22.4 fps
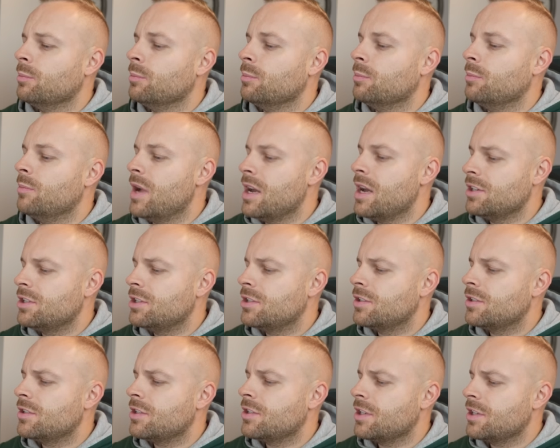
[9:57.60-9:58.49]

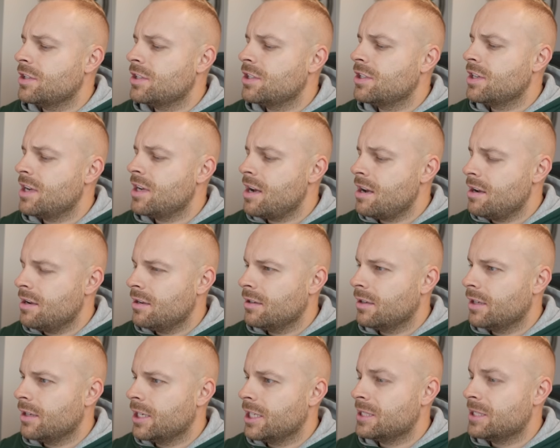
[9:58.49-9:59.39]

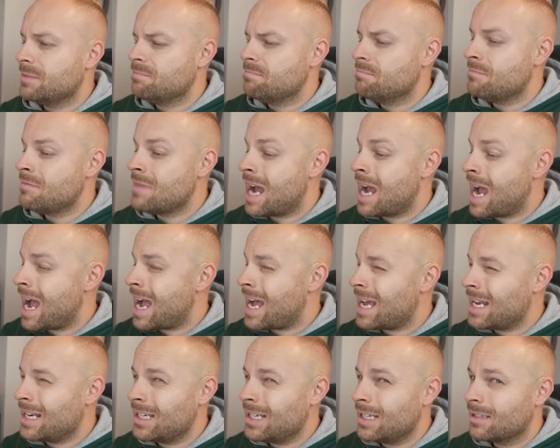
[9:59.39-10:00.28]
Mężczyzna is
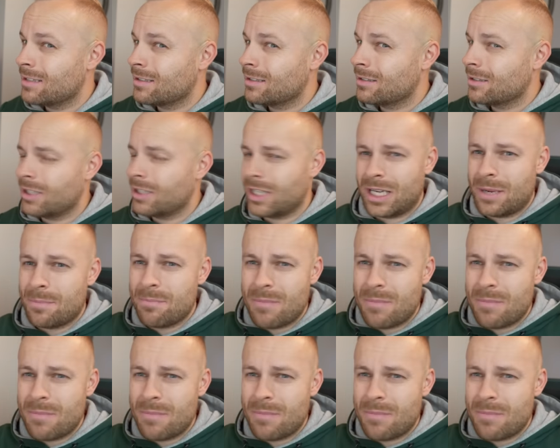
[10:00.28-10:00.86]
man. like a